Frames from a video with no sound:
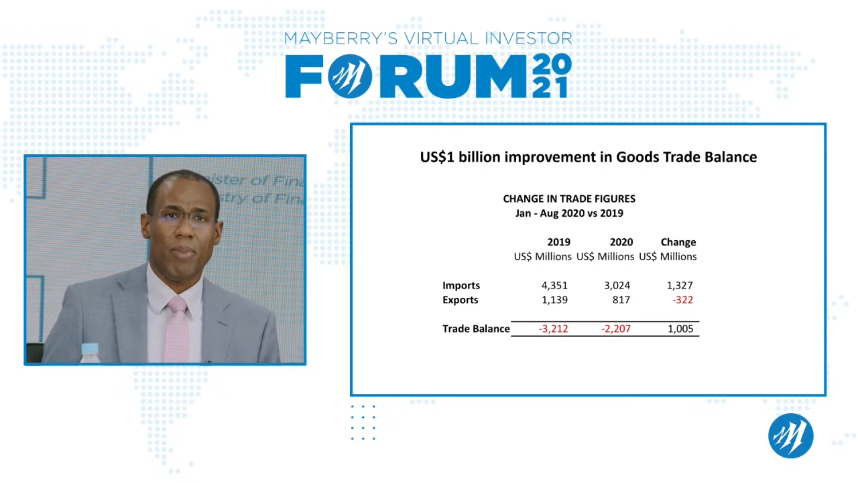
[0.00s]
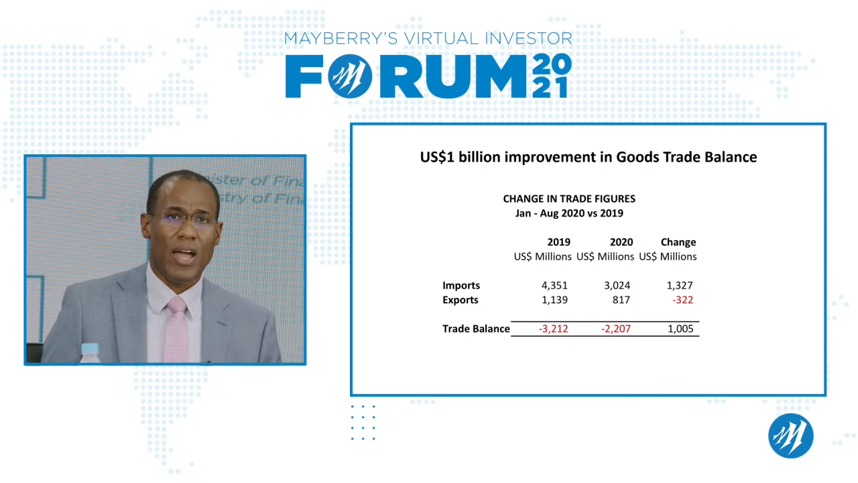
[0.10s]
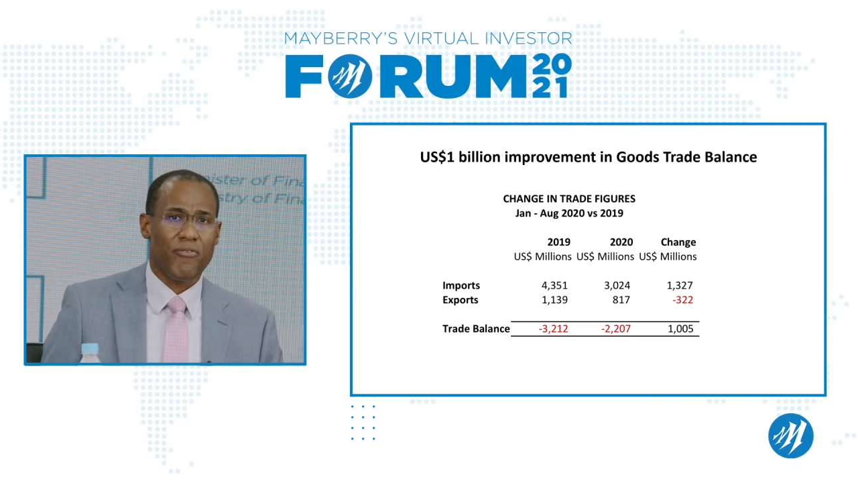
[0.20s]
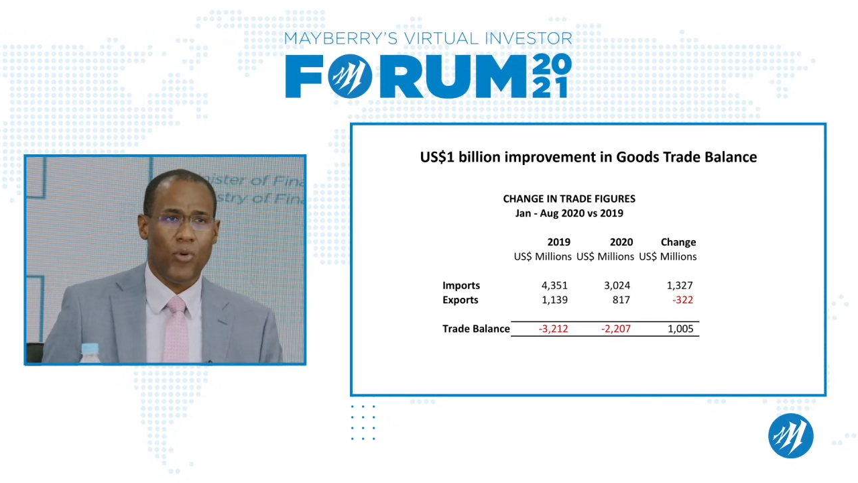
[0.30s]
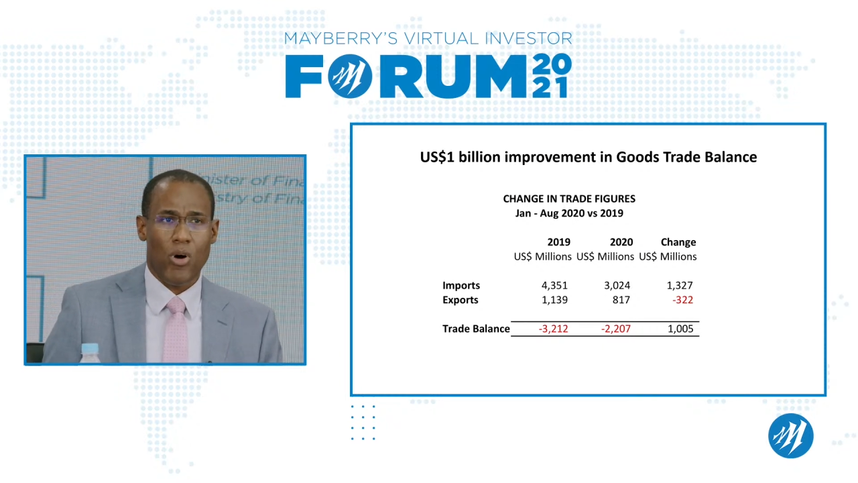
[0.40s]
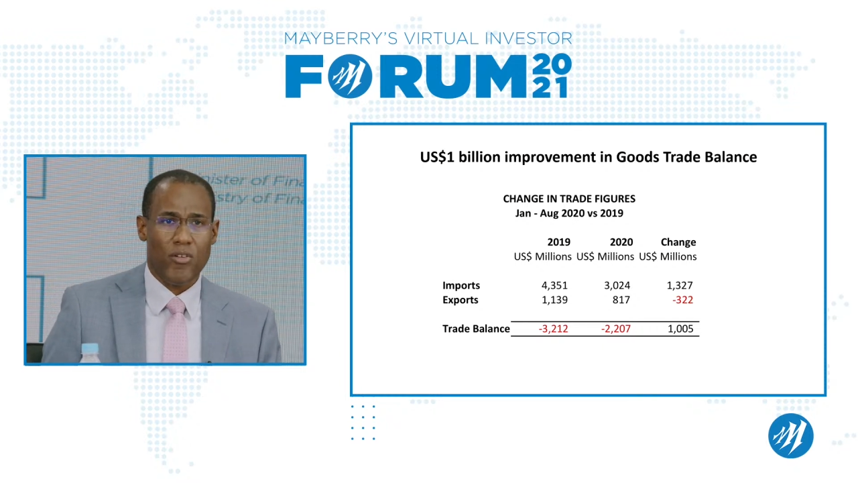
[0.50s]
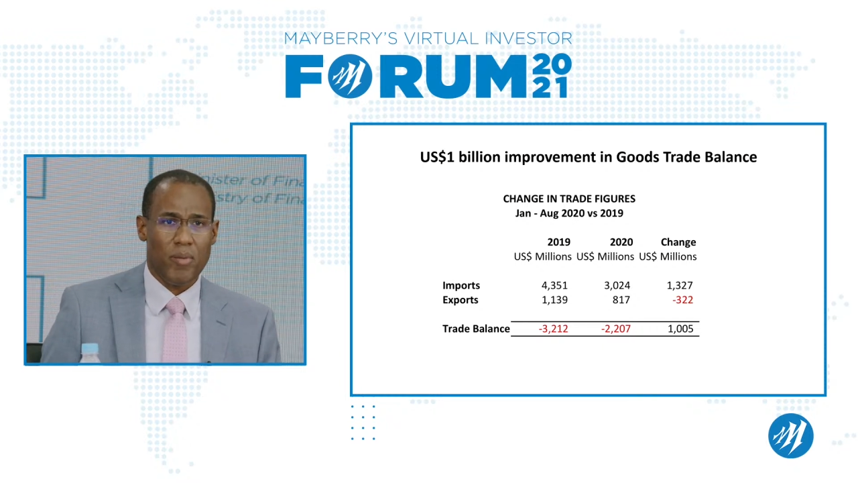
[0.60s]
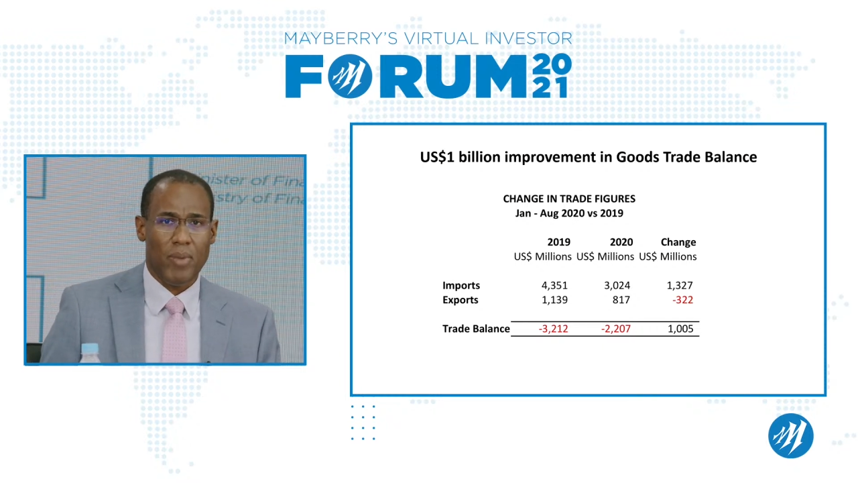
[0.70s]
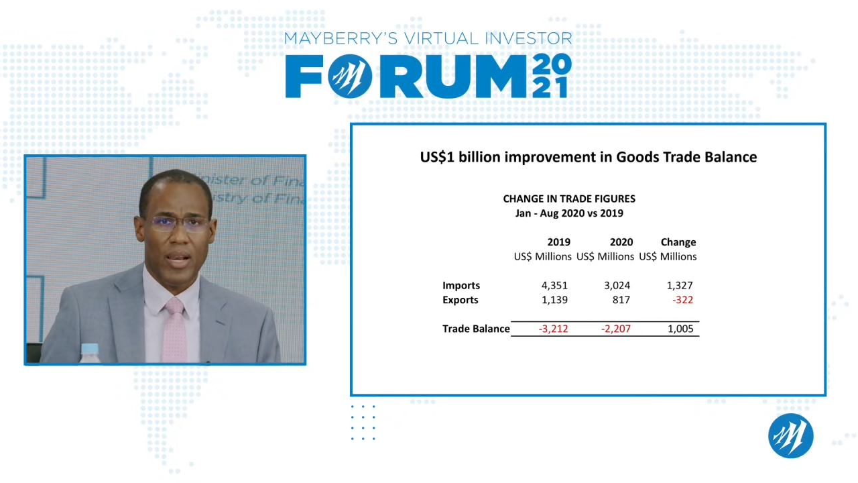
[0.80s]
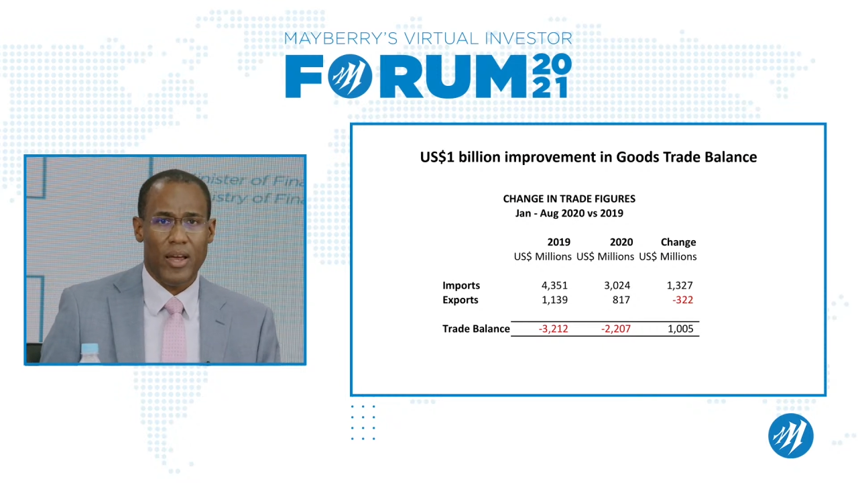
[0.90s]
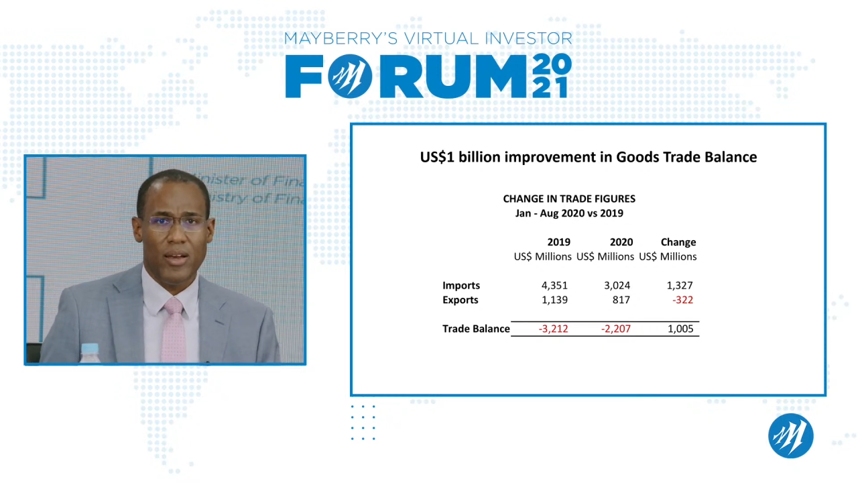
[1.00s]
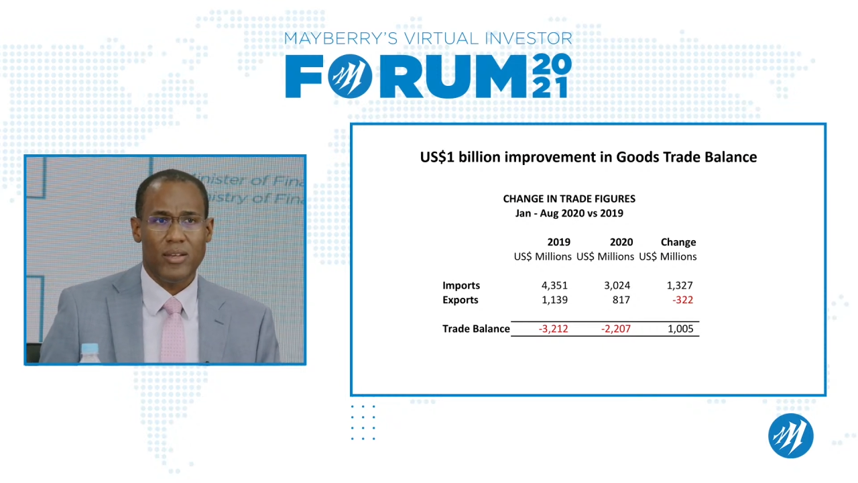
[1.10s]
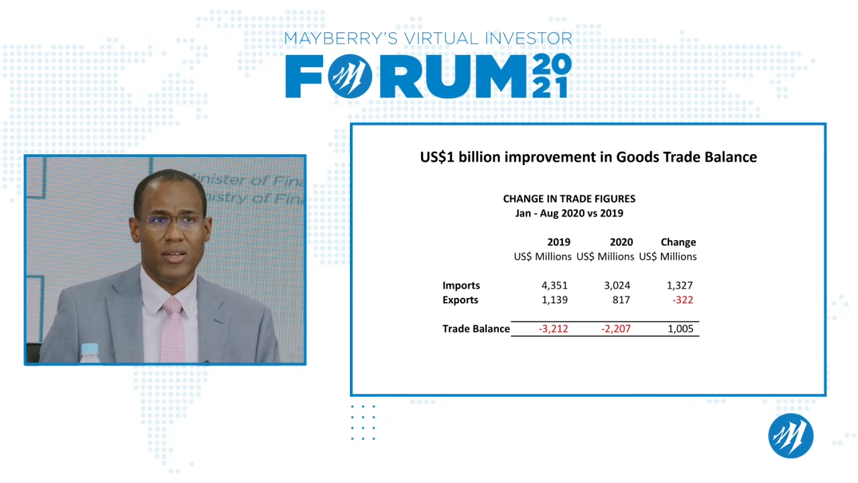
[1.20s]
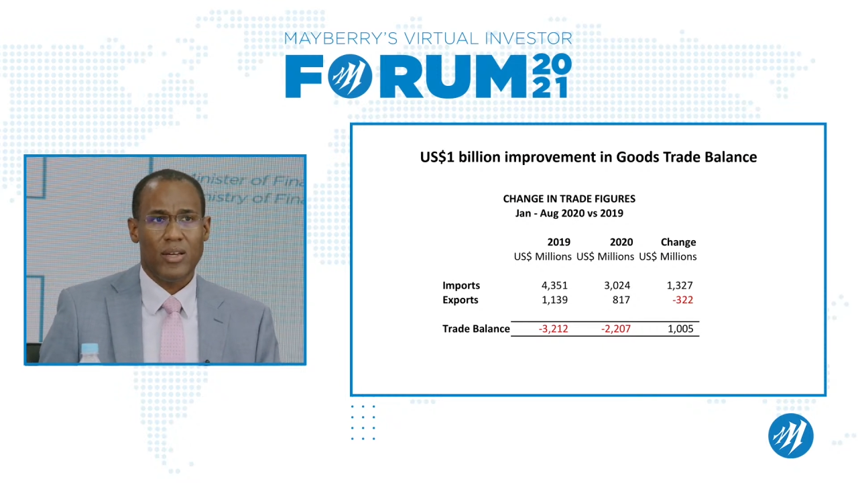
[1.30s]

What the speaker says: by $400 million